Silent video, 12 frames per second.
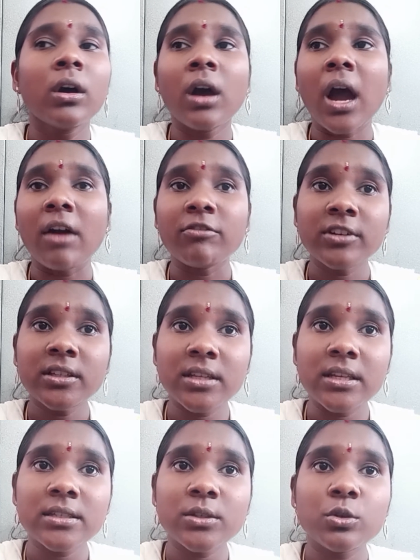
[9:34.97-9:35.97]
after
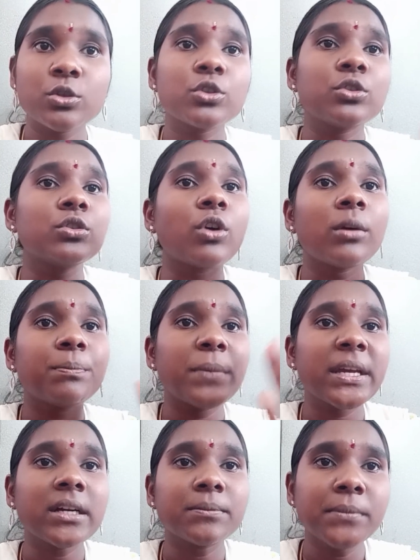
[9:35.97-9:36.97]
this, you should not
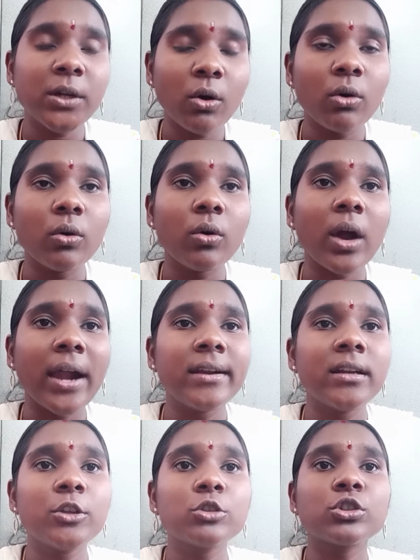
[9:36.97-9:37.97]
become low
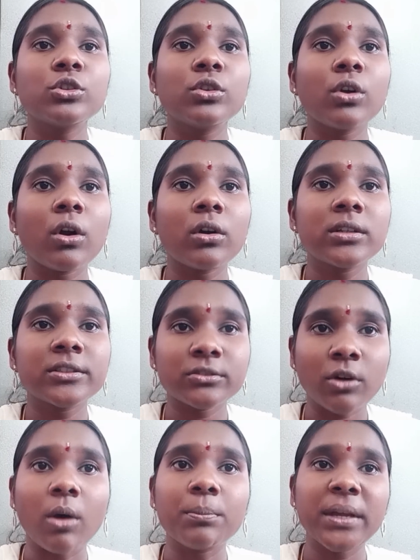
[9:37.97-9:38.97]
and you should not
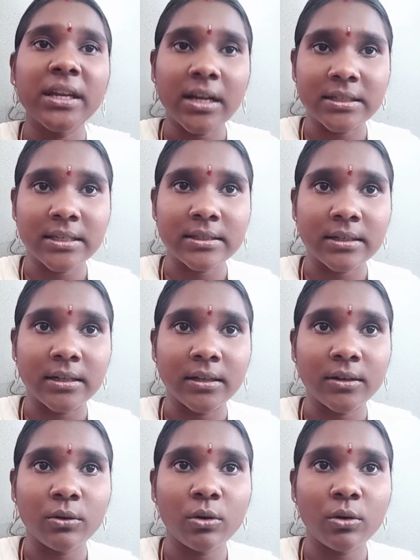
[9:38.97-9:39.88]
stop being consistent.